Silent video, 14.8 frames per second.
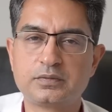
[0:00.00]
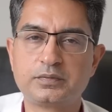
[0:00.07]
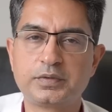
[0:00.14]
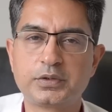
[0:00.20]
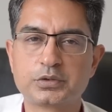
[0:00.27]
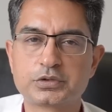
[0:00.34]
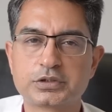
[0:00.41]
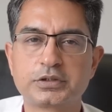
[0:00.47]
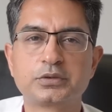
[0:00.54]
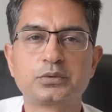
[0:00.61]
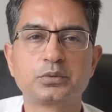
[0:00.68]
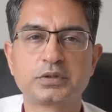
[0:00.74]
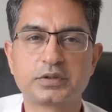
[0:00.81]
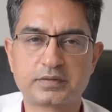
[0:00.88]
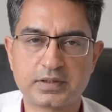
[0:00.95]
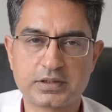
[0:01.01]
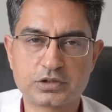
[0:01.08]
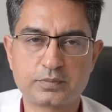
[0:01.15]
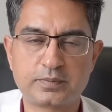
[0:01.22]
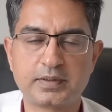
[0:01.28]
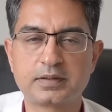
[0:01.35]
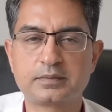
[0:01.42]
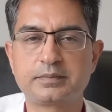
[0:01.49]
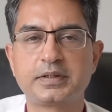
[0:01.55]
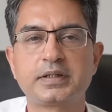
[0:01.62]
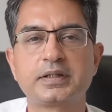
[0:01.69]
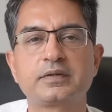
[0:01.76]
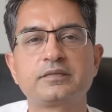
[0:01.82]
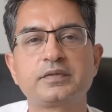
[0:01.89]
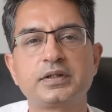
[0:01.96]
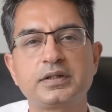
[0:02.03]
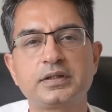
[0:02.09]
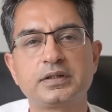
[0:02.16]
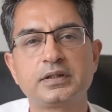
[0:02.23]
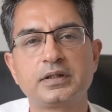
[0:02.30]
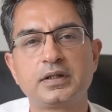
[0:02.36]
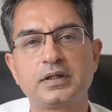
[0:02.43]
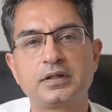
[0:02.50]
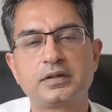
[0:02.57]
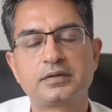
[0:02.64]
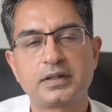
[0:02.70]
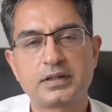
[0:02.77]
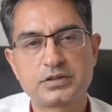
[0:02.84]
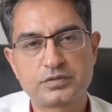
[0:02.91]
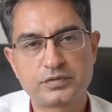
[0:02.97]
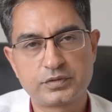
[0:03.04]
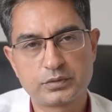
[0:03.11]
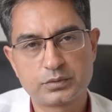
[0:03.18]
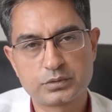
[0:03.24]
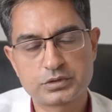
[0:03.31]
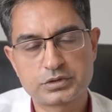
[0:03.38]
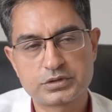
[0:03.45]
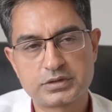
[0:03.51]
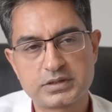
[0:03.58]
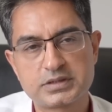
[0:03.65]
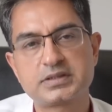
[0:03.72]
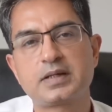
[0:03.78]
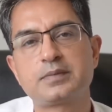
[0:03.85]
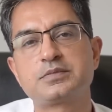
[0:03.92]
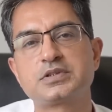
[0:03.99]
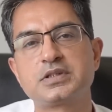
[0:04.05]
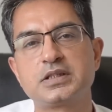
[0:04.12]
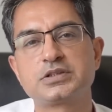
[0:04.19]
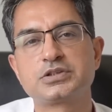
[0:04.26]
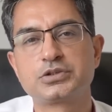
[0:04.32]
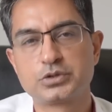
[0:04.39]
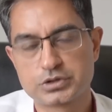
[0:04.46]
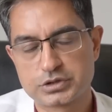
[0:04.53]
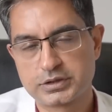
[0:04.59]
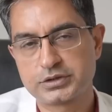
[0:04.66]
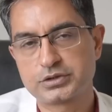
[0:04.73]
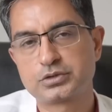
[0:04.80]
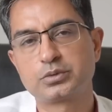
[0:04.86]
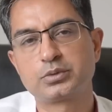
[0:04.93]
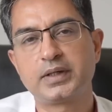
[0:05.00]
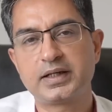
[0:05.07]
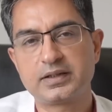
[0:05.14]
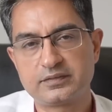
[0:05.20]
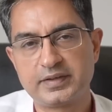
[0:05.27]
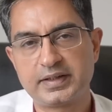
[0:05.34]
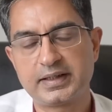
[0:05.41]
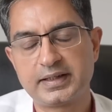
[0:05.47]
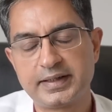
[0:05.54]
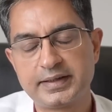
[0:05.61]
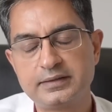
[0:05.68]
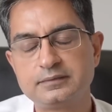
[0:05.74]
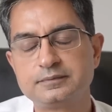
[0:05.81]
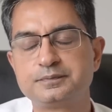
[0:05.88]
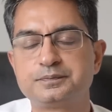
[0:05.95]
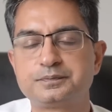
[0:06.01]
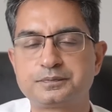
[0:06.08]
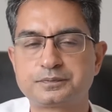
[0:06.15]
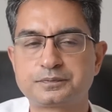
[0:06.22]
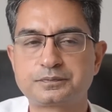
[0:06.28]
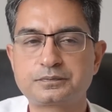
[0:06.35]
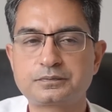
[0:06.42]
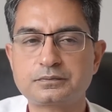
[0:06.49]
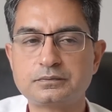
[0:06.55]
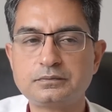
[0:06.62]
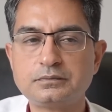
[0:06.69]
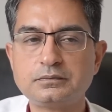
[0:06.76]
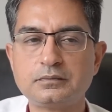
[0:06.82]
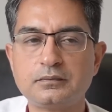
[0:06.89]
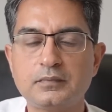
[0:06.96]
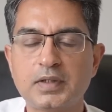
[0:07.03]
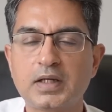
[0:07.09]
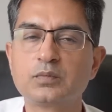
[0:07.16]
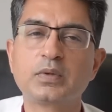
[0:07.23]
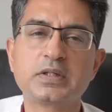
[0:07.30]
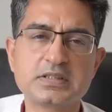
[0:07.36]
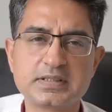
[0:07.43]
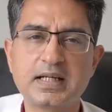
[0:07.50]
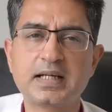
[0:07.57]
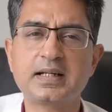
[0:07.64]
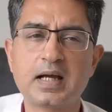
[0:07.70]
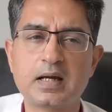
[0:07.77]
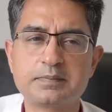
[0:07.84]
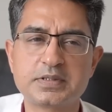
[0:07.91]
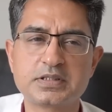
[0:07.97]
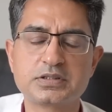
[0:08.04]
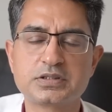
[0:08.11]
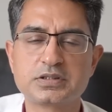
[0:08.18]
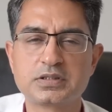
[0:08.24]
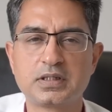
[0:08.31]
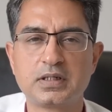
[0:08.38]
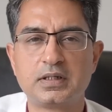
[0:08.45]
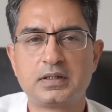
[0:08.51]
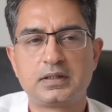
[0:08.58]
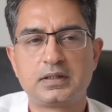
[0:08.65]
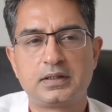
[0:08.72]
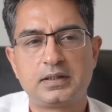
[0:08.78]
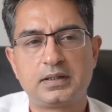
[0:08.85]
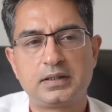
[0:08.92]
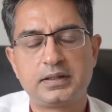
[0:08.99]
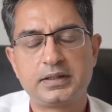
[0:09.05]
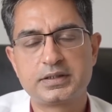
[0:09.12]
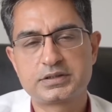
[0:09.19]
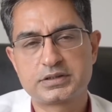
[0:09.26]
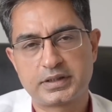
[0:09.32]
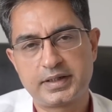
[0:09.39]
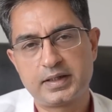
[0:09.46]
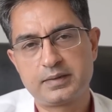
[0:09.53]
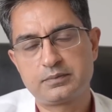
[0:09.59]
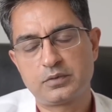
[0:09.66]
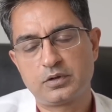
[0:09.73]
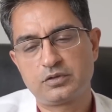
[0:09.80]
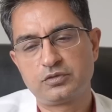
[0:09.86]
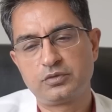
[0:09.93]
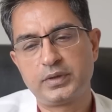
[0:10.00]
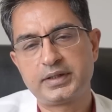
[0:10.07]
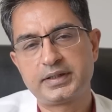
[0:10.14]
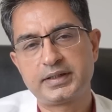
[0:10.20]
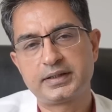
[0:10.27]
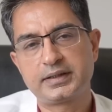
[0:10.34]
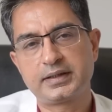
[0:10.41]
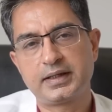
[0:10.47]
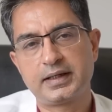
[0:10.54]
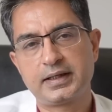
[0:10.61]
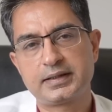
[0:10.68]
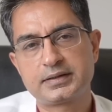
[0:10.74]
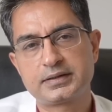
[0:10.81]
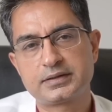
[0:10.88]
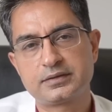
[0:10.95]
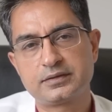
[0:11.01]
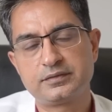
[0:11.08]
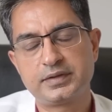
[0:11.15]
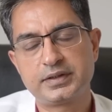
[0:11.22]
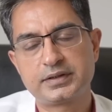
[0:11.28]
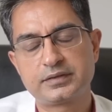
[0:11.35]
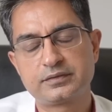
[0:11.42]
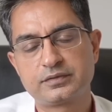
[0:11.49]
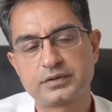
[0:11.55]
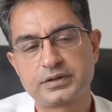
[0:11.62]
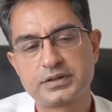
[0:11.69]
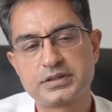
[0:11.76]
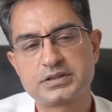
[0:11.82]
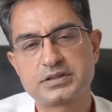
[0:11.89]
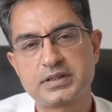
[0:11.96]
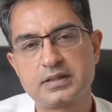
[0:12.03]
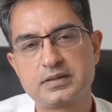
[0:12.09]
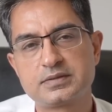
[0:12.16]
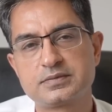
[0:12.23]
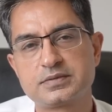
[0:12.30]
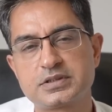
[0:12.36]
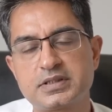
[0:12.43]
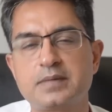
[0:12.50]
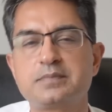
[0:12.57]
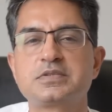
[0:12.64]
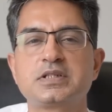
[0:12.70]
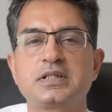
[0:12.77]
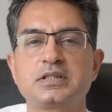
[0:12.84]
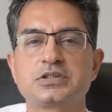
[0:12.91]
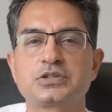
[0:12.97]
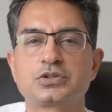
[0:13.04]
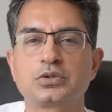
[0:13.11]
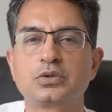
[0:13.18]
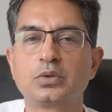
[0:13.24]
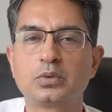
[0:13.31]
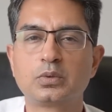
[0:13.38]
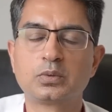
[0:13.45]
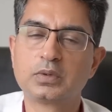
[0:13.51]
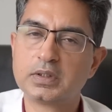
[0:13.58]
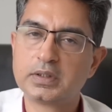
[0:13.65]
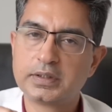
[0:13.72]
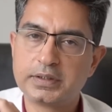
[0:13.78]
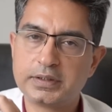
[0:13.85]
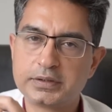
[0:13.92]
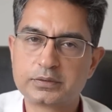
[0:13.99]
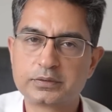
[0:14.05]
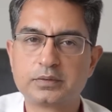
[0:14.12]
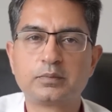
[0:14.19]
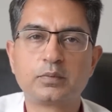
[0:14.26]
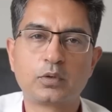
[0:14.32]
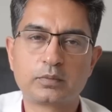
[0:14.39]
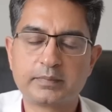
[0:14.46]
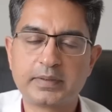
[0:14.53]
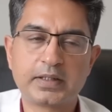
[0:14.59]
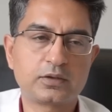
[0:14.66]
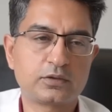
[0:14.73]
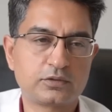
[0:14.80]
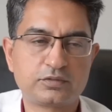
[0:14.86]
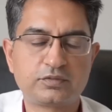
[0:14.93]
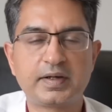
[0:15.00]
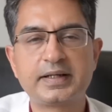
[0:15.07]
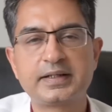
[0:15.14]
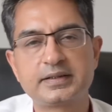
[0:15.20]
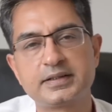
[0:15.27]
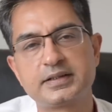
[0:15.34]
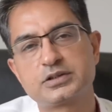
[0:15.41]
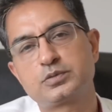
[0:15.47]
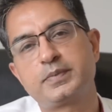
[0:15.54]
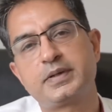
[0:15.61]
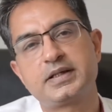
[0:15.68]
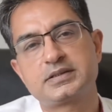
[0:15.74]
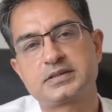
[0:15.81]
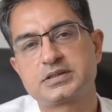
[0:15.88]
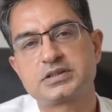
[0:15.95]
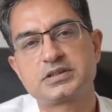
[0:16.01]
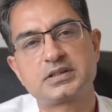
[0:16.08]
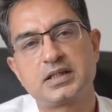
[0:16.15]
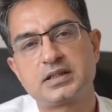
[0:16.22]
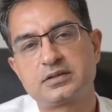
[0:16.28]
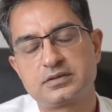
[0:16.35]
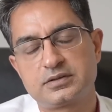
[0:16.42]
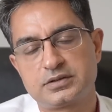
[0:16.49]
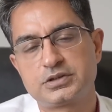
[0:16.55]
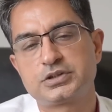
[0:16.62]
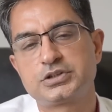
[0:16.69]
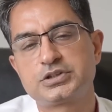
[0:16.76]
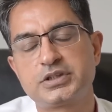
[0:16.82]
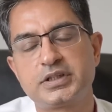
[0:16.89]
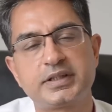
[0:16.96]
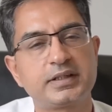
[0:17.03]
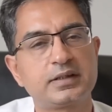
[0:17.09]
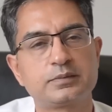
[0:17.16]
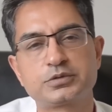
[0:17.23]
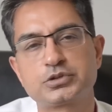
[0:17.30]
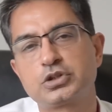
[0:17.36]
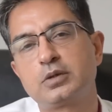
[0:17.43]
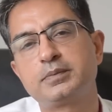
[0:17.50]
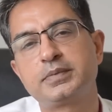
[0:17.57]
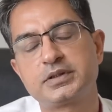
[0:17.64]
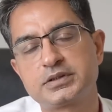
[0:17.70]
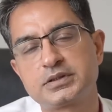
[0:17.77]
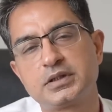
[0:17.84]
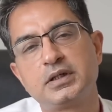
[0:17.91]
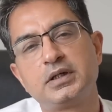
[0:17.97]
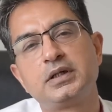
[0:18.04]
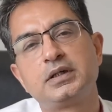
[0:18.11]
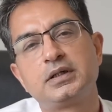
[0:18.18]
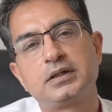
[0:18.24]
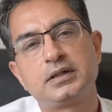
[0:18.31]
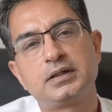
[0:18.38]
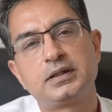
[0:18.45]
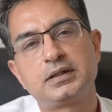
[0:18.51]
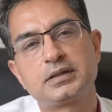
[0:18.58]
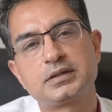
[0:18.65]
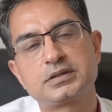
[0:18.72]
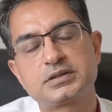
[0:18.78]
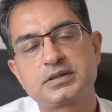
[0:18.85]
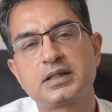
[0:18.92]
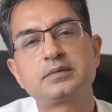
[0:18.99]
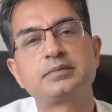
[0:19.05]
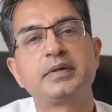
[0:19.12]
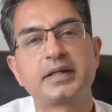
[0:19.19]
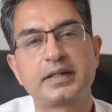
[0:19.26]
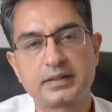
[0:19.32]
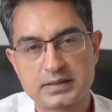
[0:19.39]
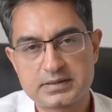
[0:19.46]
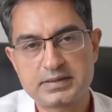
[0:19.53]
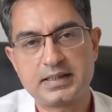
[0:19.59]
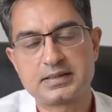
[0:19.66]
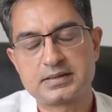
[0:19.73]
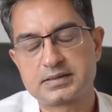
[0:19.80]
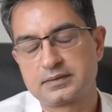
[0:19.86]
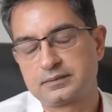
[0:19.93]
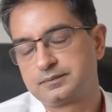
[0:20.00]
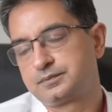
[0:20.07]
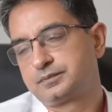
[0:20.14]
we usually do the transplant, meaning we transfuse the stem cells, usually through that very line. And once that happens, it's a game of waiting and waiting for these stem cells to go into the bone marrow, find their space and start setting up shop and start making the cells.